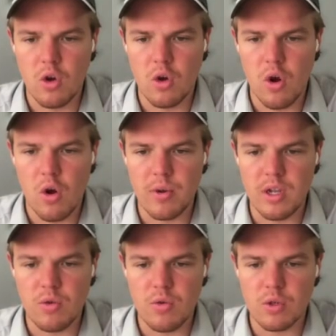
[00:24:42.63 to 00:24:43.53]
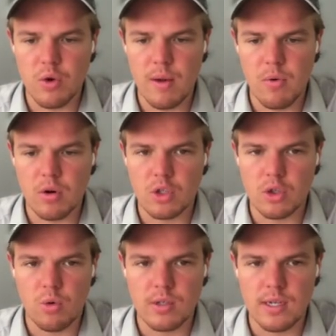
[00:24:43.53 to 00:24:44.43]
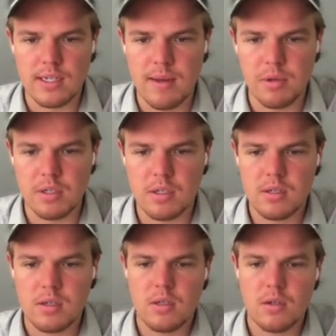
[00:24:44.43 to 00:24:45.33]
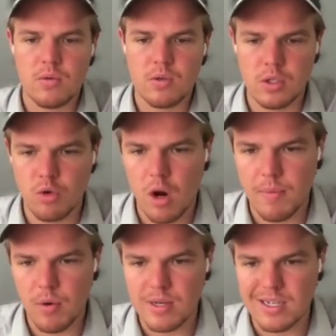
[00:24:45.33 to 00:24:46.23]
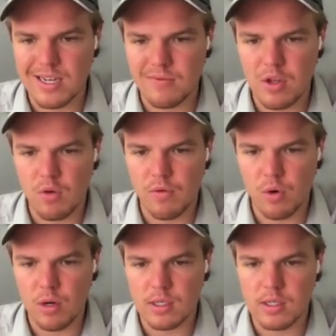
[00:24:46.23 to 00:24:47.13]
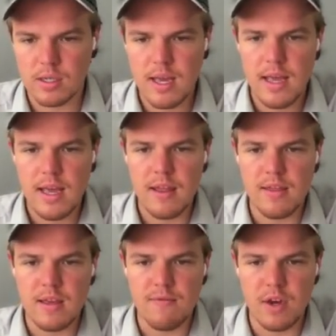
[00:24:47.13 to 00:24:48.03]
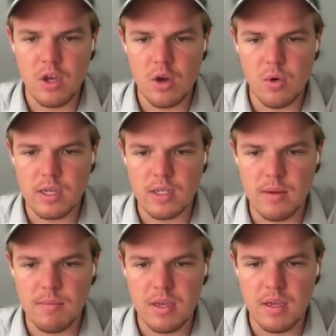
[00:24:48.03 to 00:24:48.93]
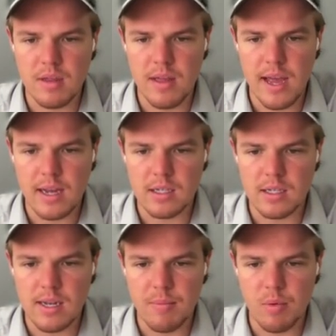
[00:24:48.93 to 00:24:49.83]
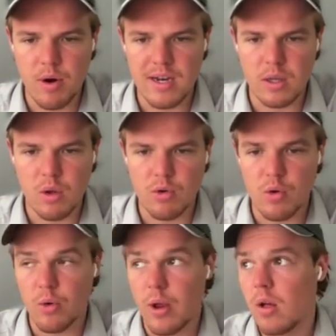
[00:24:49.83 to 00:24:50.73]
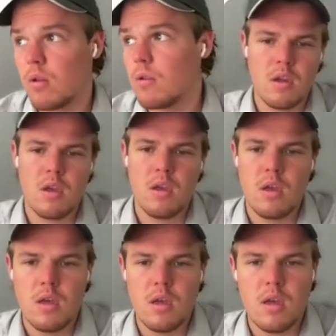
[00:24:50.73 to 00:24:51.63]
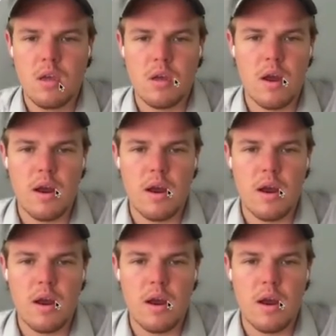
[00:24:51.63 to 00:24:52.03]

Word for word: all we need to do is grab our shorts and templates, which is crop and resize video for us. The video is gonna be that temporary download U R L. All right,